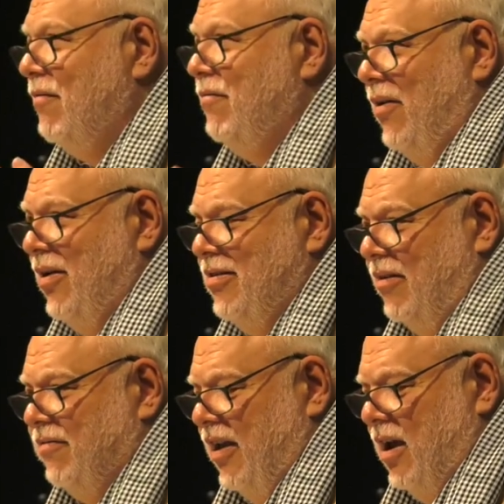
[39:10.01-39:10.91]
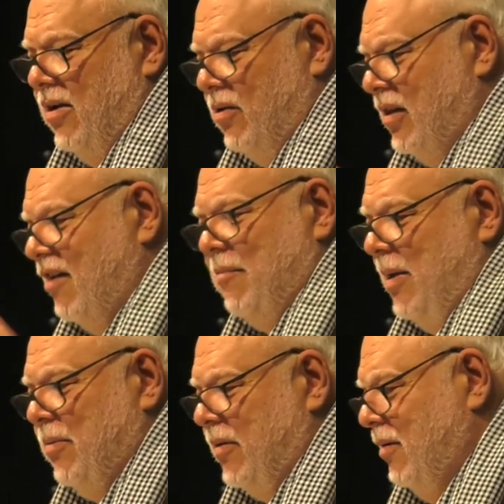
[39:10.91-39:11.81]
a very tough day. I know a lot of
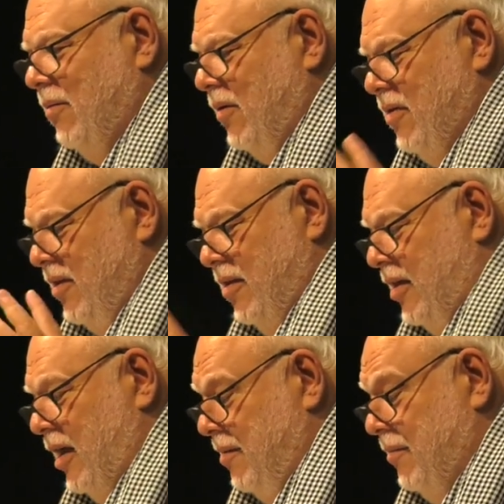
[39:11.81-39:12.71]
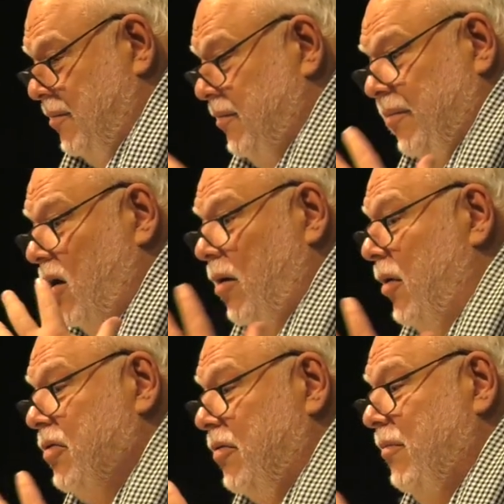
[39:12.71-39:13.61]
people that were that, that
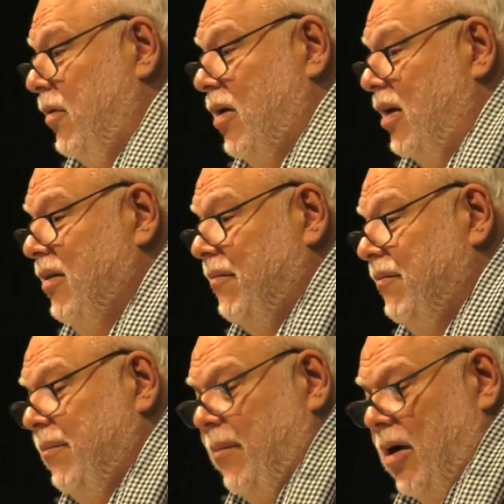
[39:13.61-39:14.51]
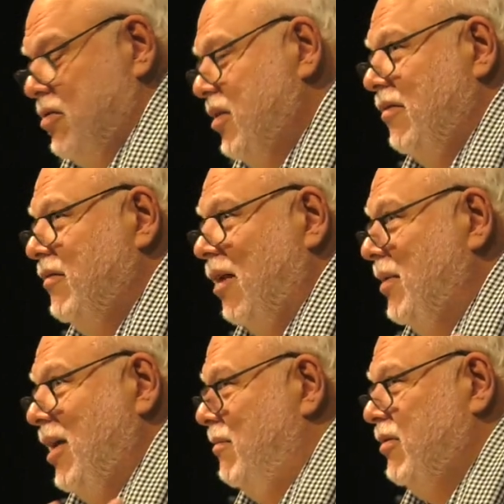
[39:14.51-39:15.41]
almost were on the margin of not
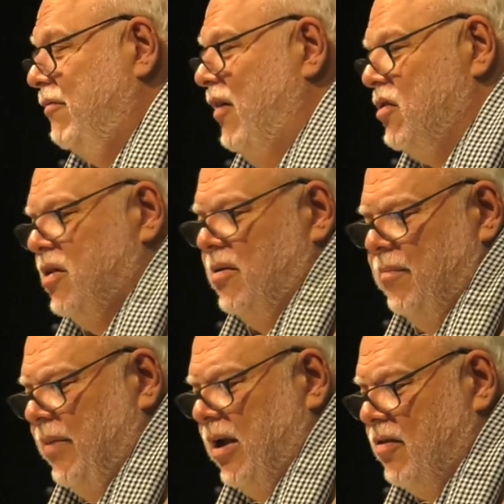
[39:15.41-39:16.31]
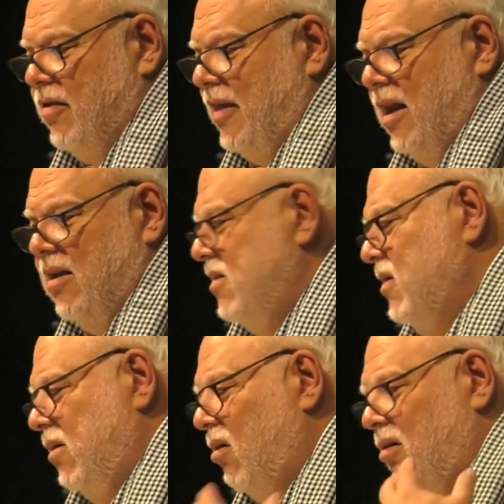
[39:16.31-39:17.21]
being able to function because of that
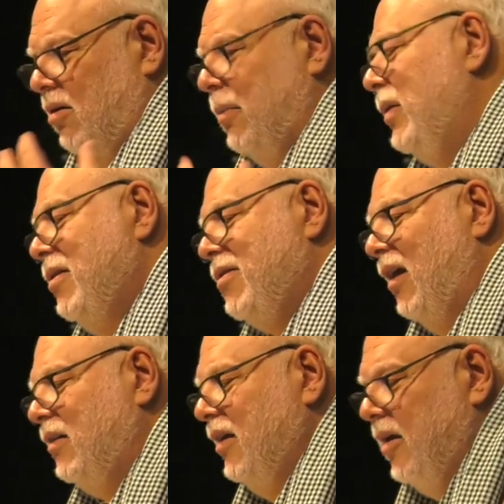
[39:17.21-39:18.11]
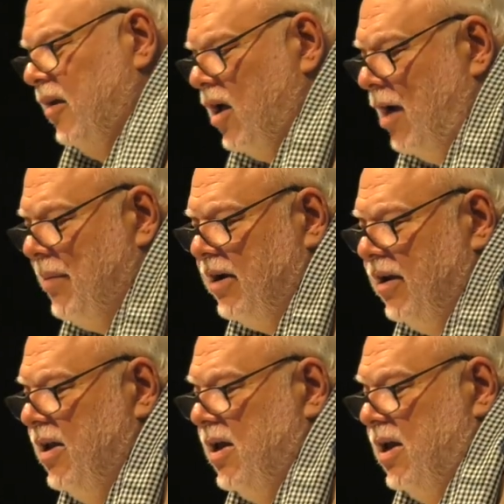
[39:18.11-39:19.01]
horrible, insulting comment.
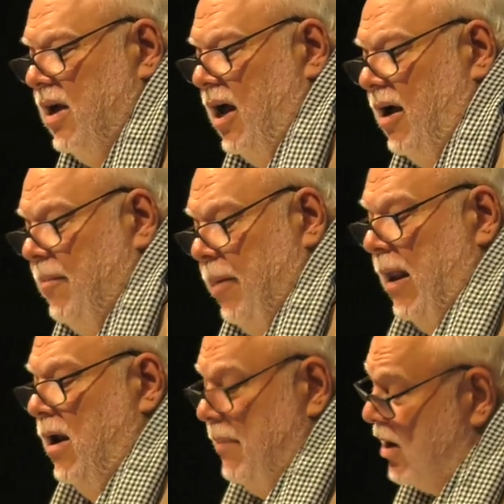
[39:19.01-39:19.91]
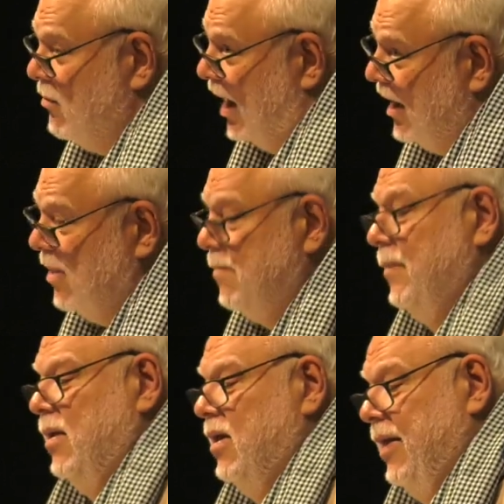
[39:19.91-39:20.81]
Um, meanwhile,
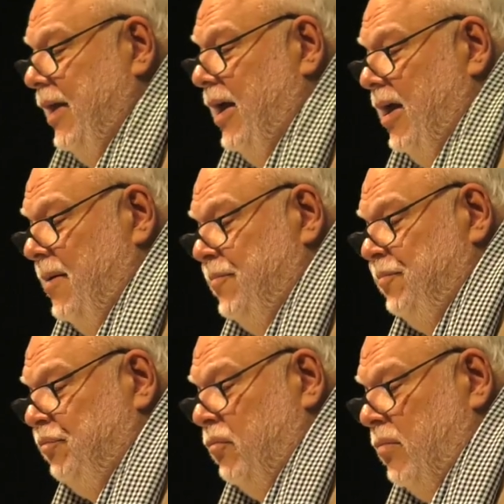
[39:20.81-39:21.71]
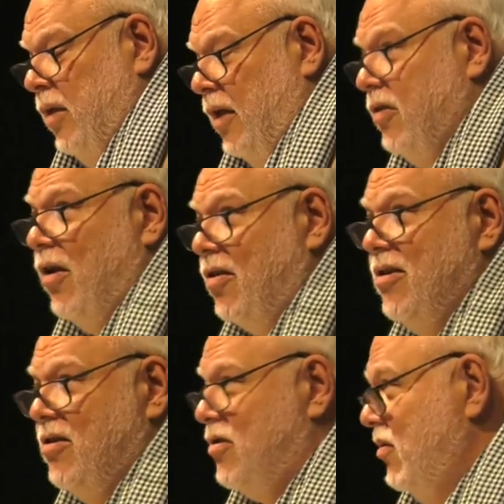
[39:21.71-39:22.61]
um, this is all
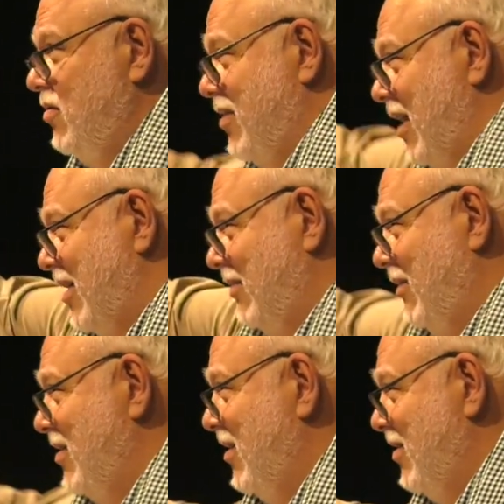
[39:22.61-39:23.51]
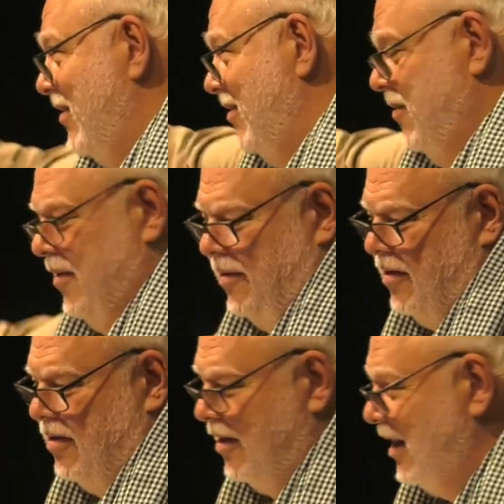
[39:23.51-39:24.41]
since June 2nd, right, since the,
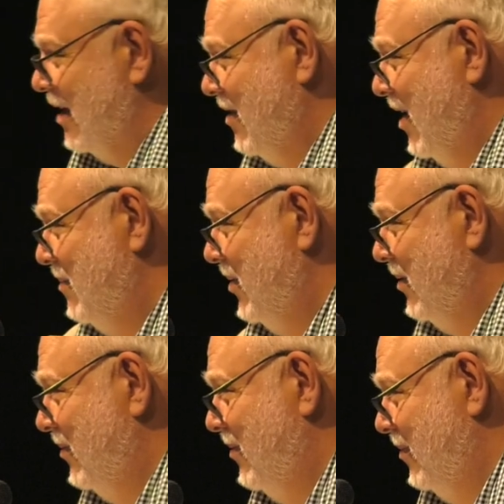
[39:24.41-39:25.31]
since the last time the,